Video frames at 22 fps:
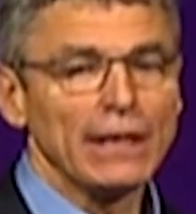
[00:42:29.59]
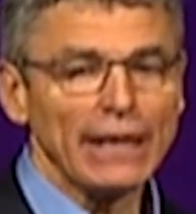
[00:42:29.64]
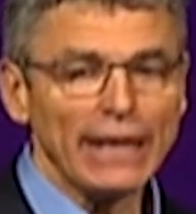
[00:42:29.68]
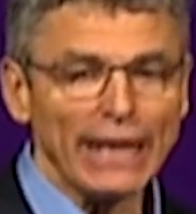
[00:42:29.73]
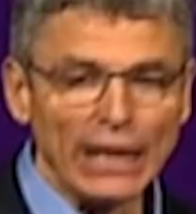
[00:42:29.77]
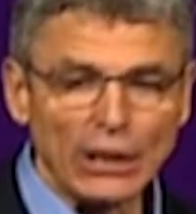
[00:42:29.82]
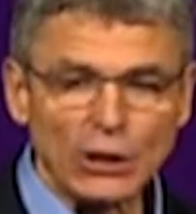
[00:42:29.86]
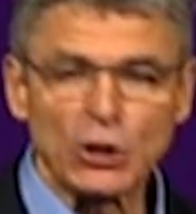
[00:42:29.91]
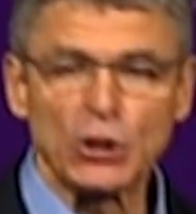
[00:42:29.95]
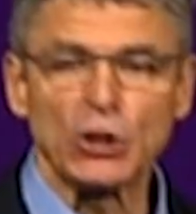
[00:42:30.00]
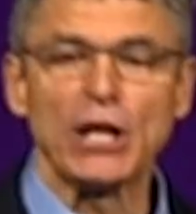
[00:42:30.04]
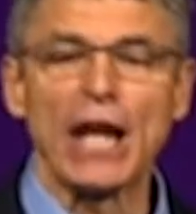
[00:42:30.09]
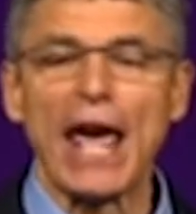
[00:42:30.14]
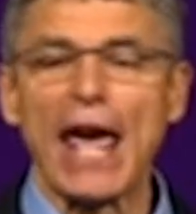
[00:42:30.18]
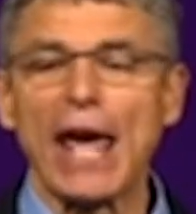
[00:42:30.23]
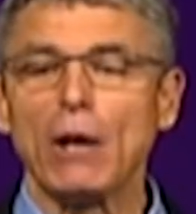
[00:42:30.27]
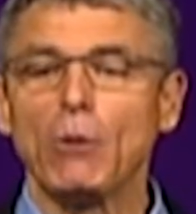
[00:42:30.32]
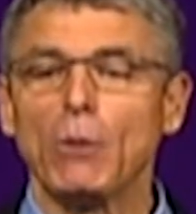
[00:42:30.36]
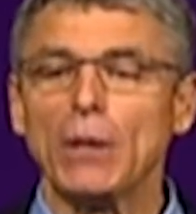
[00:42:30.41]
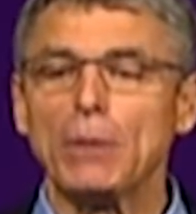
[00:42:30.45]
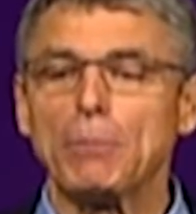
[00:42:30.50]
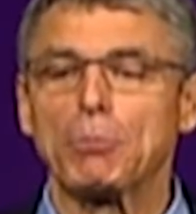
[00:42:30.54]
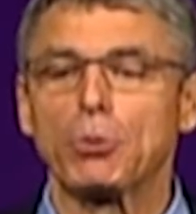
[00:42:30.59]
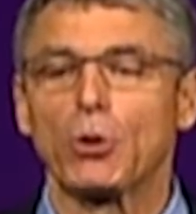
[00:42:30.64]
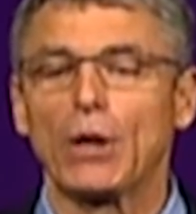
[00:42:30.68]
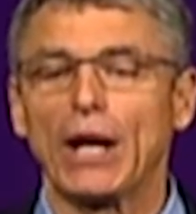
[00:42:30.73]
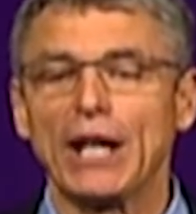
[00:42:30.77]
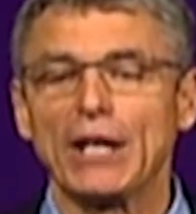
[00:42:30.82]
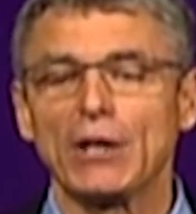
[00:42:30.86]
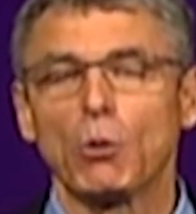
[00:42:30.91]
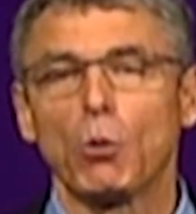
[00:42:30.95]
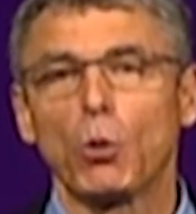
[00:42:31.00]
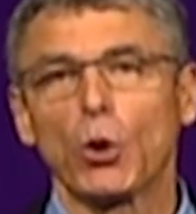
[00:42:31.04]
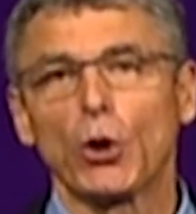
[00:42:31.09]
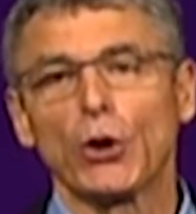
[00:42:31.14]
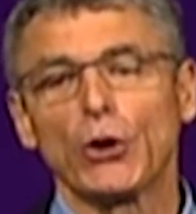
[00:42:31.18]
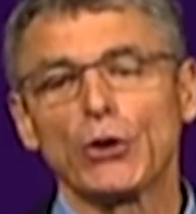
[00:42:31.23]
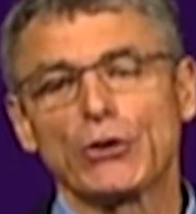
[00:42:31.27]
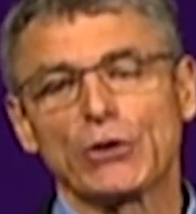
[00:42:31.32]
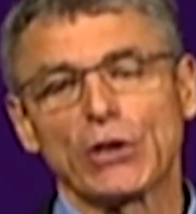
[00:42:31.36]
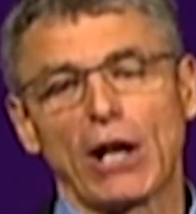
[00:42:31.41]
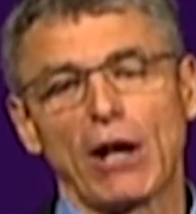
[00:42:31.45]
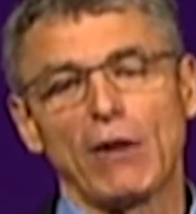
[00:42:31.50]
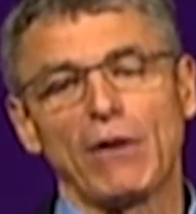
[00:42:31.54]
Each day we pray the
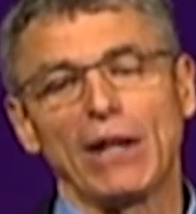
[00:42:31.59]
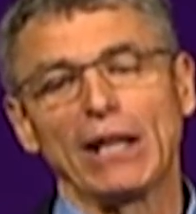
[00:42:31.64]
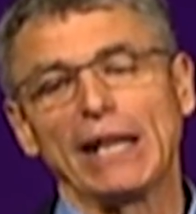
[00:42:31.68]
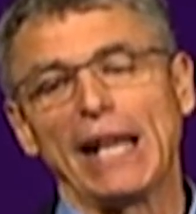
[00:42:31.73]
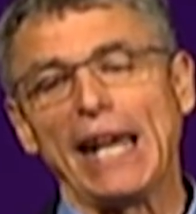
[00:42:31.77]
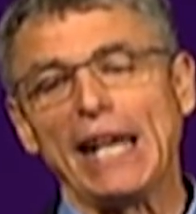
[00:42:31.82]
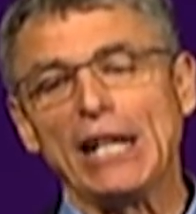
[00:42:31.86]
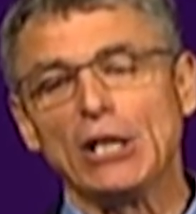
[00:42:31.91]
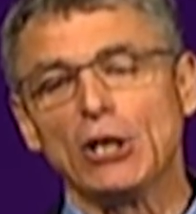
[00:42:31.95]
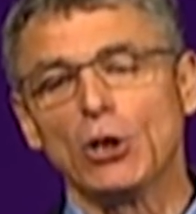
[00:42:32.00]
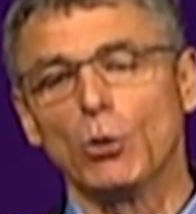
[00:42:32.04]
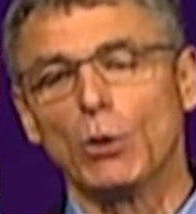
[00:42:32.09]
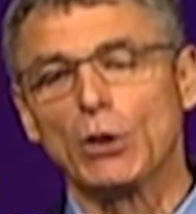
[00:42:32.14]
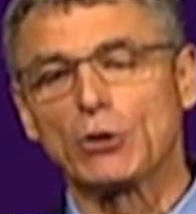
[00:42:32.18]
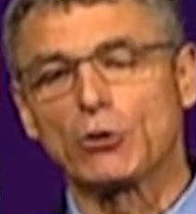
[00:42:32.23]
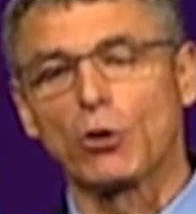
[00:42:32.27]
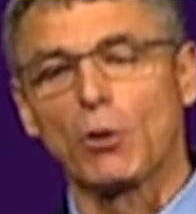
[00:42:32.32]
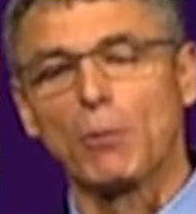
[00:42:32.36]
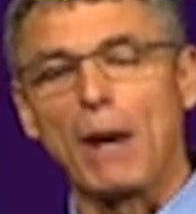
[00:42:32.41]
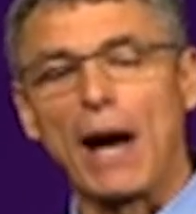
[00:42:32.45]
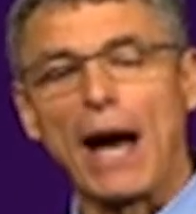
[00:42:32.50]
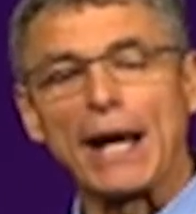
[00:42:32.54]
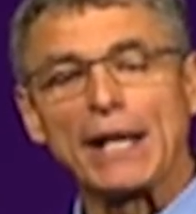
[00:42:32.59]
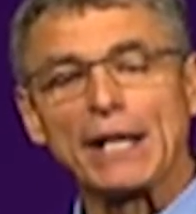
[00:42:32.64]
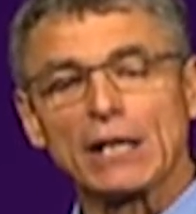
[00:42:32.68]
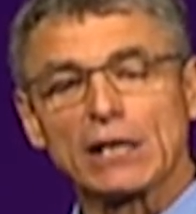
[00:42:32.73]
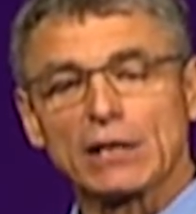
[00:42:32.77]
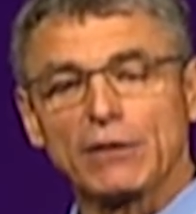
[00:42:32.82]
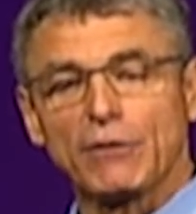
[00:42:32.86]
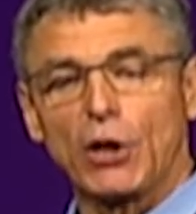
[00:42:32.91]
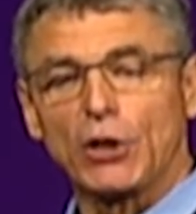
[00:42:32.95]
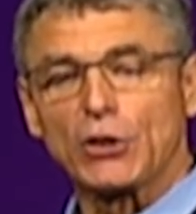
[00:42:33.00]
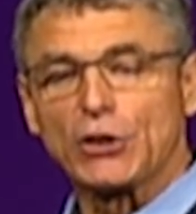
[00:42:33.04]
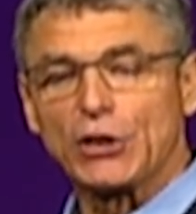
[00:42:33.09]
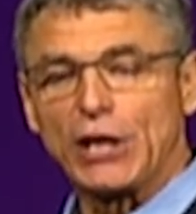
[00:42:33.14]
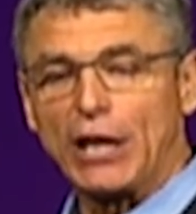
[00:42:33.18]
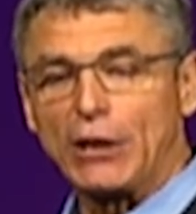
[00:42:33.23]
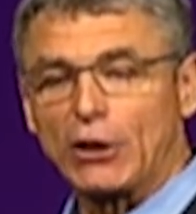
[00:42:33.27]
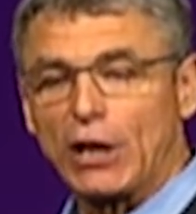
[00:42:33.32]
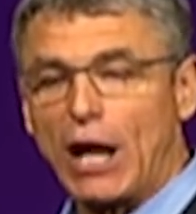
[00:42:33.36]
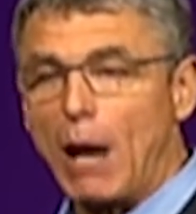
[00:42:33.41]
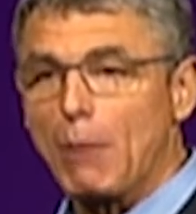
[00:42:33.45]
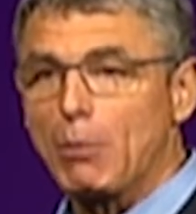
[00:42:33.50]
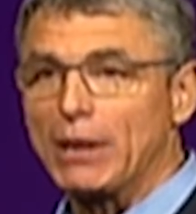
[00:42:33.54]
words of Aleinu, which remind us of our
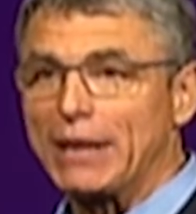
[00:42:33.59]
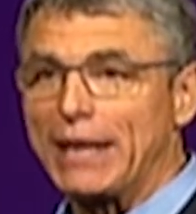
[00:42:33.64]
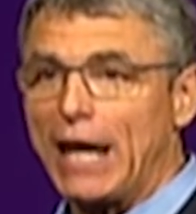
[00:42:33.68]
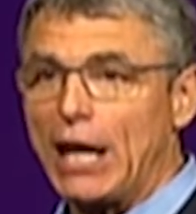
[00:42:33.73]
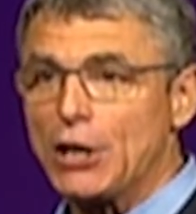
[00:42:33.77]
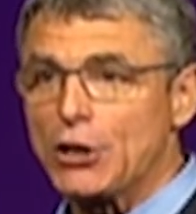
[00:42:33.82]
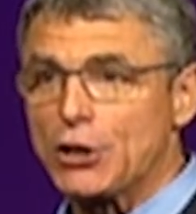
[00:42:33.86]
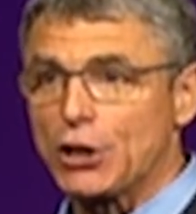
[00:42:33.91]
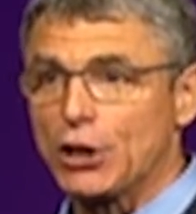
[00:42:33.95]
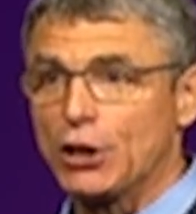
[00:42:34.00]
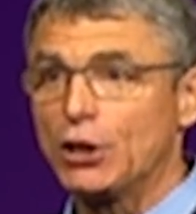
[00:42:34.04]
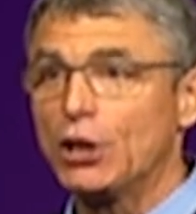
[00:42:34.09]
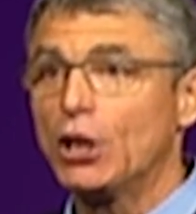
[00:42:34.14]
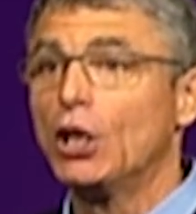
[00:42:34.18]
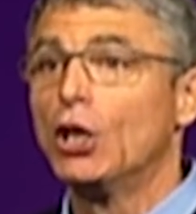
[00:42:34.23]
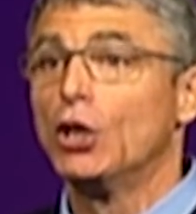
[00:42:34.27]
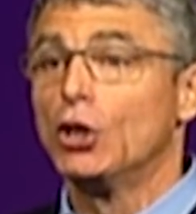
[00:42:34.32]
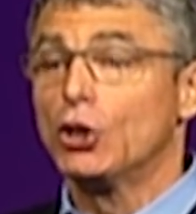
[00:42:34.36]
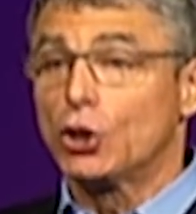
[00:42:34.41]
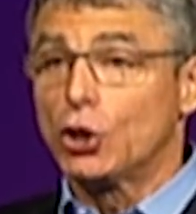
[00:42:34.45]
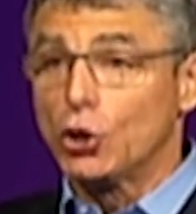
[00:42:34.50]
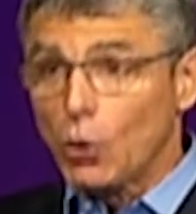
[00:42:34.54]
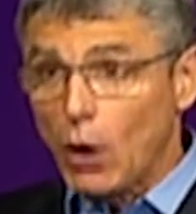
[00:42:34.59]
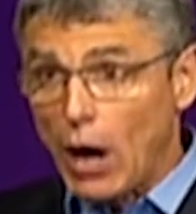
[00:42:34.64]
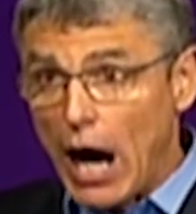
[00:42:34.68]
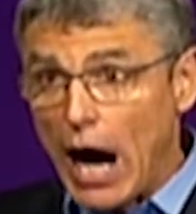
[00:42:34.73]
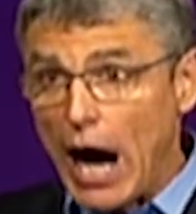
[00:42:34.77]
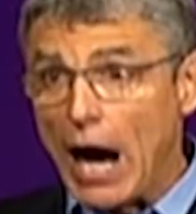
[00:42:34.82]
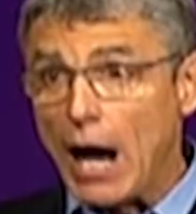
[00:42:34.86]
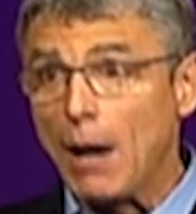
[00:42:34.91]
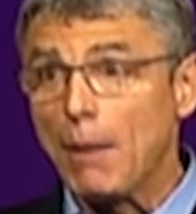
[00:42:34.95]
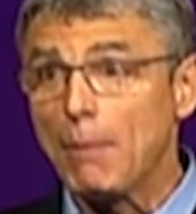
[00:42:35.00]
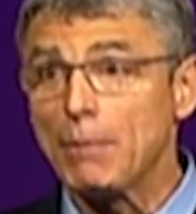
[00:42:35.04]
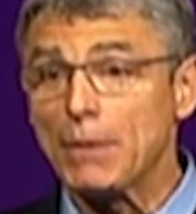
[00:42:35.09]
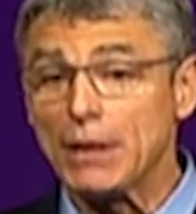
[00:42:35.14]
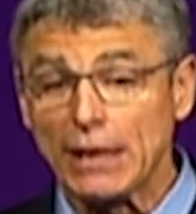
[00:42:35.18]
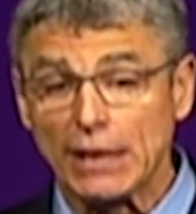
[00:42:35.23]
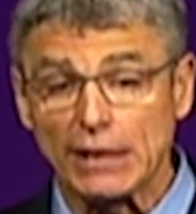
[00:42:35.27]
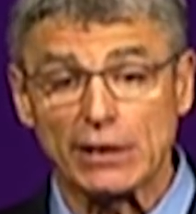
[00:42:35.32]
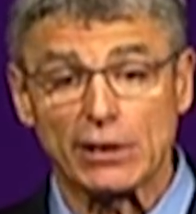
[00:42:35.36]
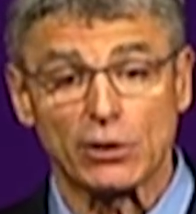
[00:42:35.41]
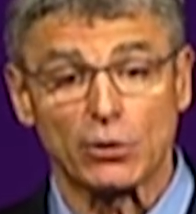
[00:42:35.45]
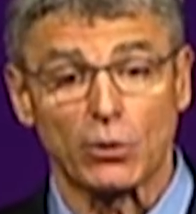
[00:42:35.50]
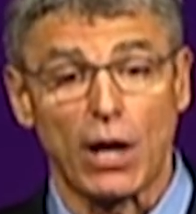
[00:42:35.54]
sacred obligation to Am
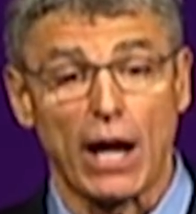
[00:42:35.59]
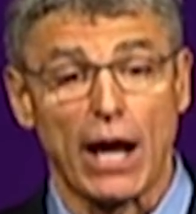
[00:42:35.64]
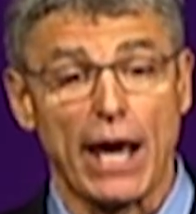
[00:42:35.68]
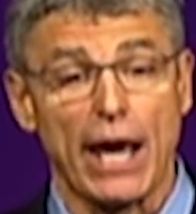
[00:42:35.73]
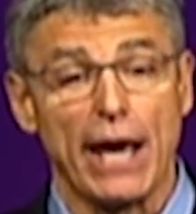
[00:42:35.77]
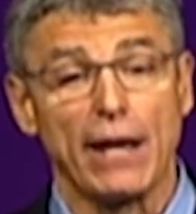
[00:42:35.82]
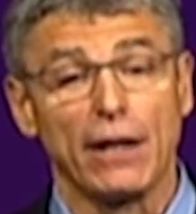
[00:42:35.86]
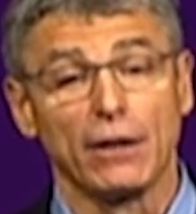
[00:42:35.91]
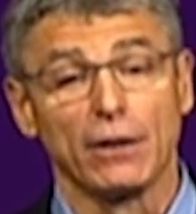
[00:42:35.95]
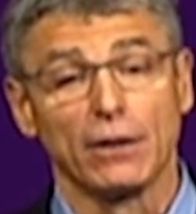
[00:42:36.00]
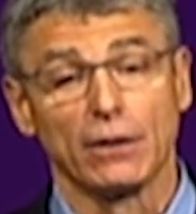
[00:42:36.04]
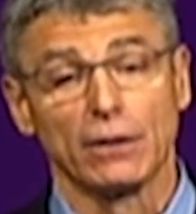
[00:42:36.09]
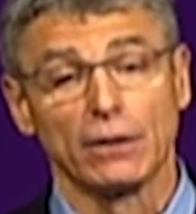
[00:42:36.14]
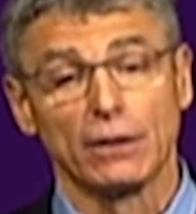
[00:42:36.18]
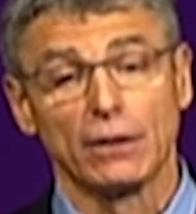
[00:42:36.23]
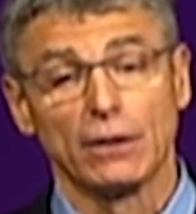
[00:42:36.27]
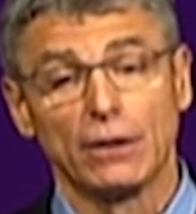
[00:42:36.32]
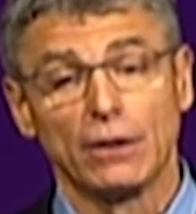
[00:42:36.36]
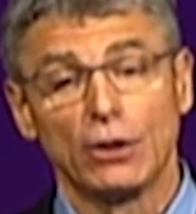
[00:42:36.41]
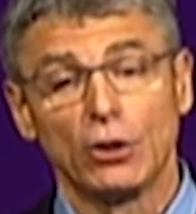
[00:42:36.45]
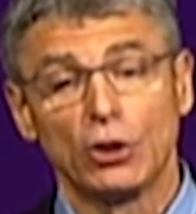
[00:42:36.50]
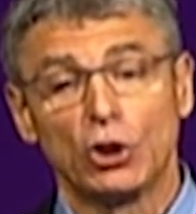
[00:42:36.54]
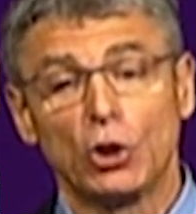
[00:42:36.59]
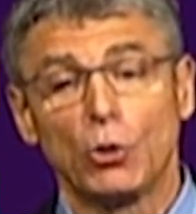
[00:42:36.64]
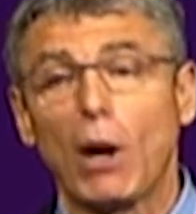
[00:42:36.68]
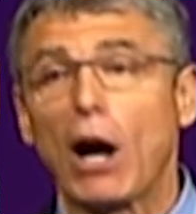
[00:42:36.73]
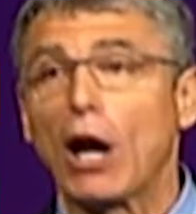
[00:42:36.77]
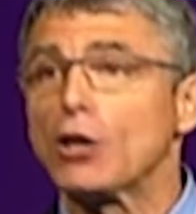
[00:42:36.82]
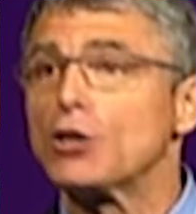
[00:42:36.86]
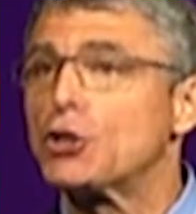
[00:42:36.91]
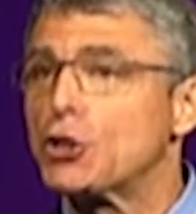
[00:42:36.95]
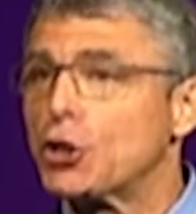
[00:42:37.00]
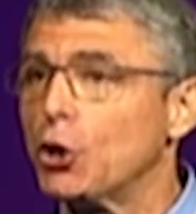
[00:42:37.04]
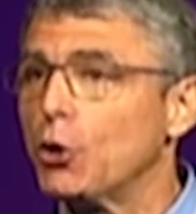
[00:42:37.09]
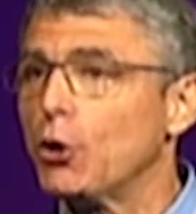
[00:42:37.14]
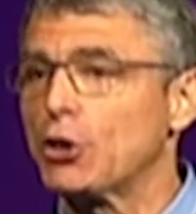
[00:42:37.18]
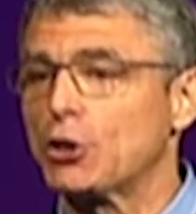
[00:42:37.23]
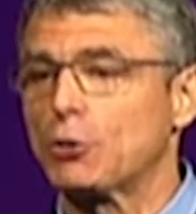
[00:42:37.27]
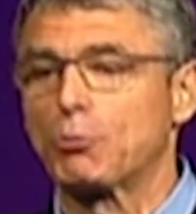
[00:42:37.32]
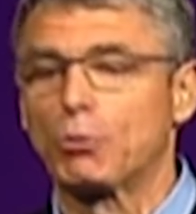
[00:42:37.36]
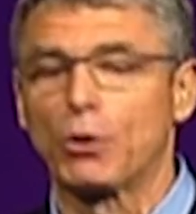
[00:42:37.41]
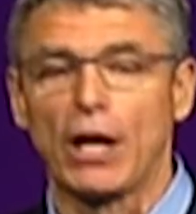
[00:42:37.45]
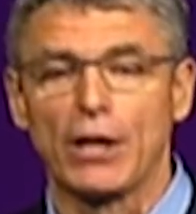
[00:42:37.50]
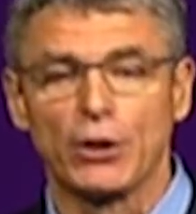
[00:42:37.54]
Yisrael, to our Jewish
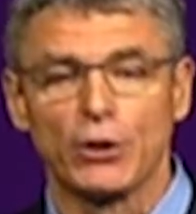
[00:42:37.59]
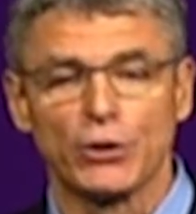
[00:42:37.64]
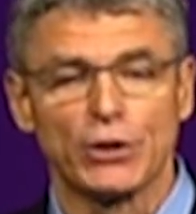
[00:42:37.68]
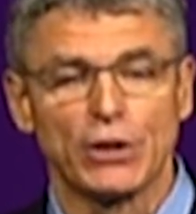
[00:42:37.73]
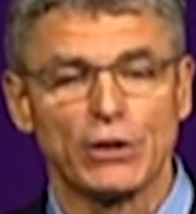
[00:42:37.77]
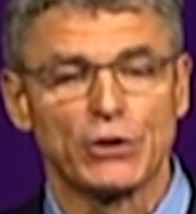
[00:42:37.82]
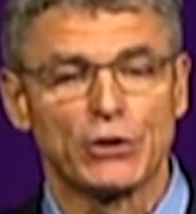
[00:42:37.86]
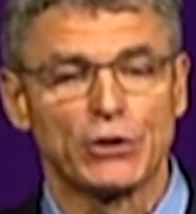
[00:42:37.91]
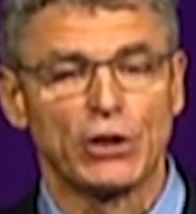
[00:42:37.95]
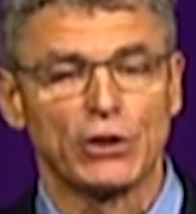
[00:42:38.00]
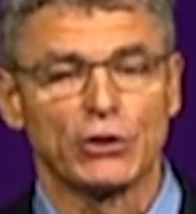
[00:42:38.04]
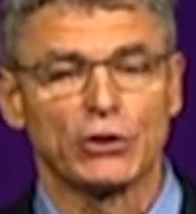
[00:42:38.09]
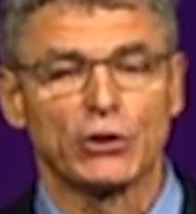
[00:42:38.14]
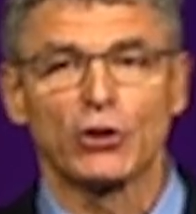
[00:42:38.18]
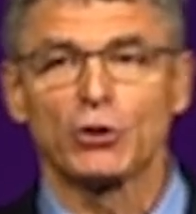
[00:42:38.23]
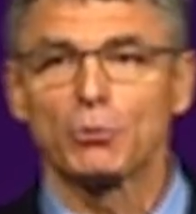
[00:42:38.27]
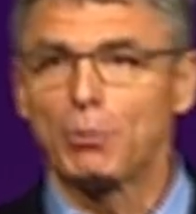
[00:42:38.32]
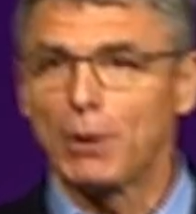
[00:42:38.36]
brothers and sisters.